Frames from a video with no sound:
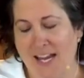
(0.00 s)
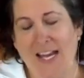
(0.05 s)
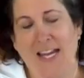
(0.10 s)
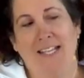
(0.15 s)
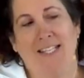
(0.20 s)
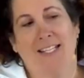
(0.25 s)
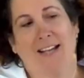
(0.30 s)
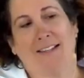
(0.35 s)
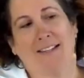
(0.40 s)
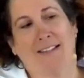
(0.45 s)

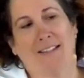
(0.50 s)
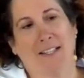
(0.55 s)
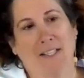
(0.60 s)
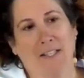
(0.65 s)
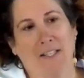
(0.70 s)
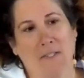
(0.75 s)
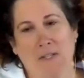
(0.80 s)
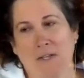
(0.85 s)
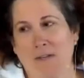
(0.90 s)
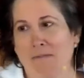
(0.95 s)
telling the
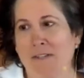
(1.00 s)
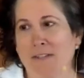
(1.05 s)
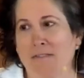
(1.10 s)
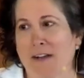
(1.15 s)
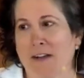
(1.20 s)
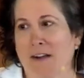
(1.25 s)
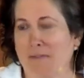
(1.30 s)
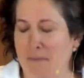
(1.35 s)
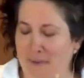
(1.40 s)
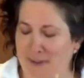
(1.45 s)
conservative
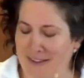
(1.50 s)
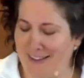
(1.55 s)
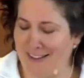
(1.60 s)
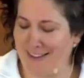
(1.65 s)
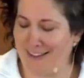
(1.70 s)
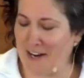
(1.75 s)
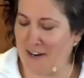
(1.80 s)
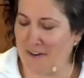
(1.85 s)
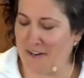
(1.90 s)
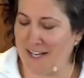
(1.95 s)
government that
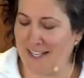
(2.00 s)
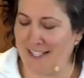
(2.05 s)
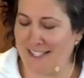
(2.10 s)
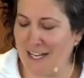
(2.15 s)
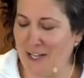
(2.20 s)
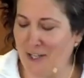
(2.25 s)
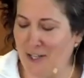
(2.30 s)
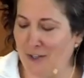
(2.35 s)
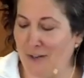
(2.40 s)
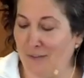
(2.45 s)
they are in
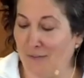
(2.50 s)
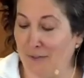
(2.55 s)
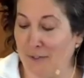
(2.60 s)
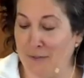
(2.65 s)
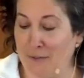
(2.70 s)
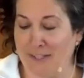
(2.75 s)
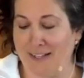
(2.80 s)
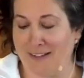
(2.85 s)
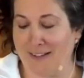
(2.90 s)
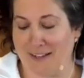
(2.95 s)
danger of
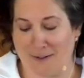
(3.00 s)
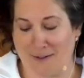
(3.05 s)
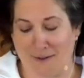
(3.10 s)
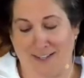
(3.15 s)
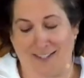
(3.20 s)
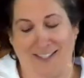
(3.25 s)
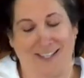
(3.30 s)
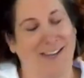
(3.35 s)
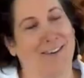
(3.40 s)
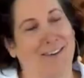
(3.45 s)
losing the
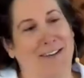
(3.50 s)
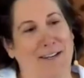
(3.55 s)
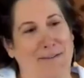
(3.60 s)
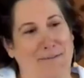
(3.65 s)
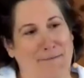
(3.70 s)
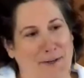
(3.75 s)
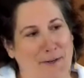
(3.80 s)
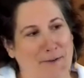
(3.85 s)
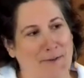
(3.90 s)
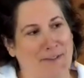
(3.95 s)
Unitarian
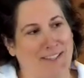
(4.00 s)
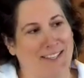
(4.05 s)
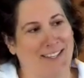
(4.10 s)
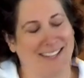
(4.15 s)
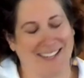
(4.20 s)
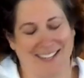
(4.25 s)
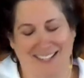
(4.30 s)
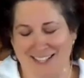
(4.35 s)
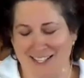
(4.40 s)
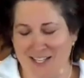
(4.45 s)
vote
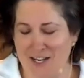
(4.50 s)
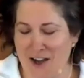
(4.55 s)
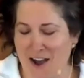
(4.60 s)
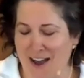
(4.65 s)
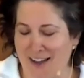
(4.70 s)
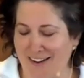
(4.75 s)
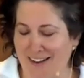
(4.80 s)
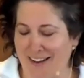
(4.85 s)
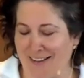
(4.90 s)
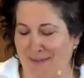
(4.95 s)
is
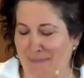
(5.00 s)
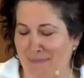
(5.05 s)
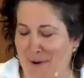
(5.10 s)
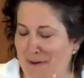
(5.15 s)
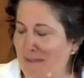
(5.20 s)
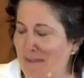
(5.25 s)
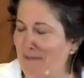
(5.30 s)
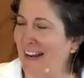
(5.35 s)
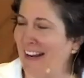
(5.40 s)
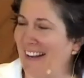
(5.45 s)
not as
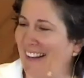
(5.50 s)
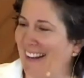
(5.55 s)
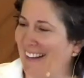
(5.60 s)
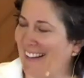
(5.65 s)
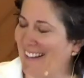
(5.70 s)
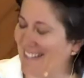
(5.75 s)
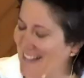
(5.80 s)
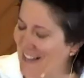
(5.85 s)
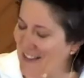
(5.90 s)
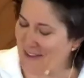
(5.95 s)
motivating
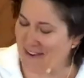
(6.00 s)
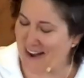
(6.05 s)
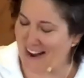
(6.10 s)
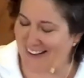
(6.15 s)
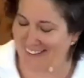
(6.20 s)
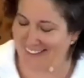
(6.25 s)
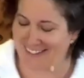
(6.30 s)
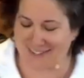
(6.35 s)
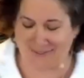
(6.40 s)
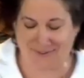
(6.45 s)
as the threat
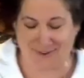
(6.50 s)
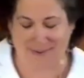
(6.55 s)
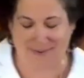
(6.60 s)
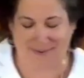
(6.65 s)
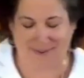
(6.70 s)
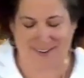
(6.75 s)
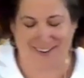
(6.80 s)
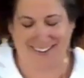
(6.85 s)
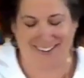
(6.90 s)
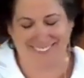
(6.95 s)
as we would
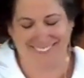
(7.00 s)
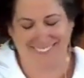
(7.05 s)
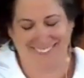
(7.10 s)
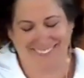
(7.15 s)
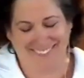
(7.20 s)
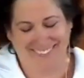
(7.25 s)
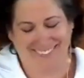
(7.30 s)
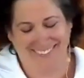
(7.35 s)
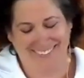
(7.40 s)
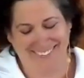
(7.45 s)
want.
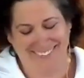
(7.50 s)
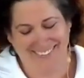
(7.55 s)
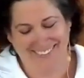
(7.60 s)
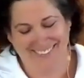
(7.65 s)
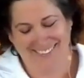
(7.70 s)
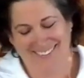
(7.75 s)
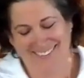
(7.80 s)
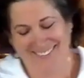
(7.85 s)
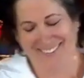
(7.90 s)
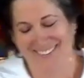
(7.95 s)

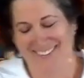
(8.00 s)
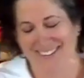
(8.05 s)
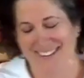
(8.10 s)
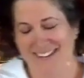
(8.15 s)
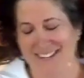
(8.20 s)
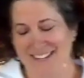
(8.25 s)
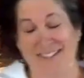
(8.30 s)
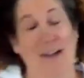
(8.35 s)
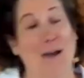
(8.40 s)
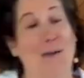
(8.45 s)

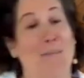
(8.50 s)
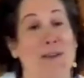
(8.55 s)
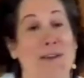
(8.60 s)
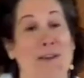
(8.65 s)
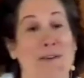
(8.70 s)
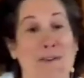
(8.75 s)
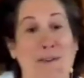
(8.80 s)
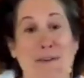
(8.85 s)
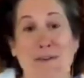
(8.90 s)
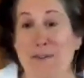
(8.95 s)
Some
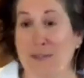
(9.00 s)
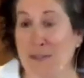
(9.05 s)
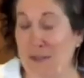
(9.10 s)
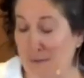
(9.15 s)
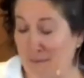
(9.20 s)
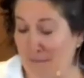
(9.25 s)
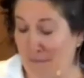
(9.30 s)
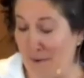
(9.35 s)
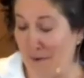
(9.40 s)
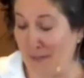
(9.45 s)
UUs
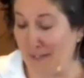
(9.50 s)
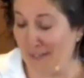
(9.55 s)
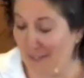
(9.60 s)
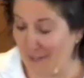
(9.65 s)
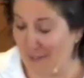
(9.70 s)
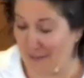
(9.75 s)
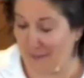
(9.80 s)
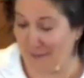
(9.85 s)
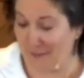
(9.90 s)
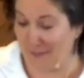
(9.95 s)
do vote
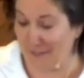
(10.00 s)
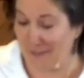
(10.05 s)
conservative.